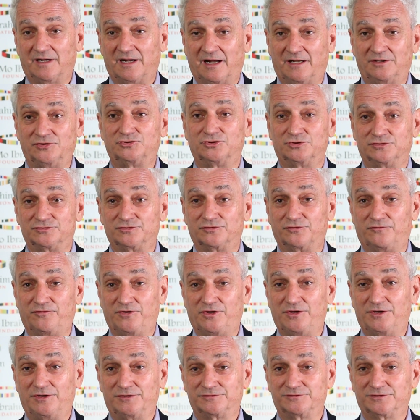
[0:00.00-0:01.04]
hundreds of
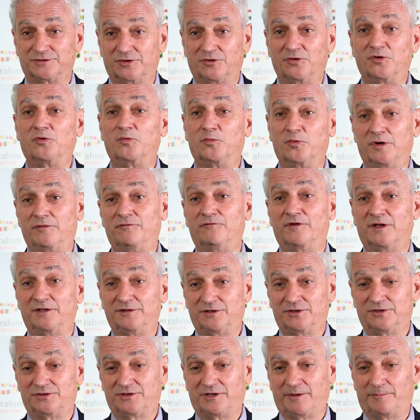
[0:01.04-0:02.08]
years ago. We
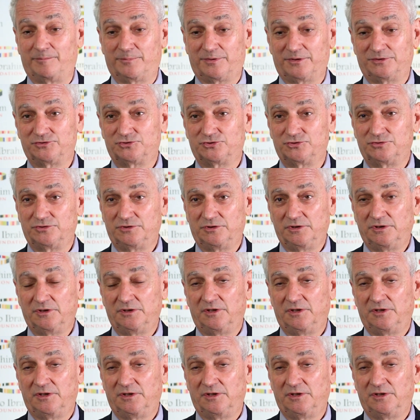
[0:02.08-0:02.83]
invented temperature.